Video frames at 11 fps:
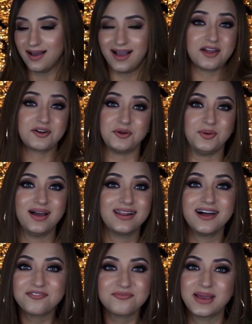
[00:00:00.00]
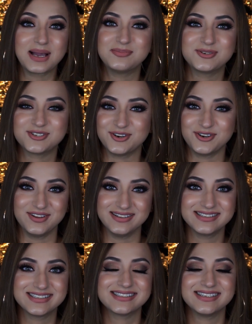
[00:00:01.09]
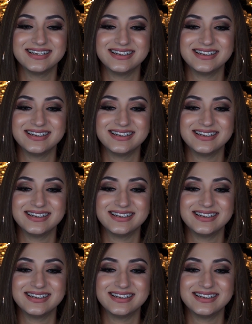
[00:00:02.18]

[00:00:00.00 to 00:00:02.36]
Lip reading: I don't know, I love makeup tutorials.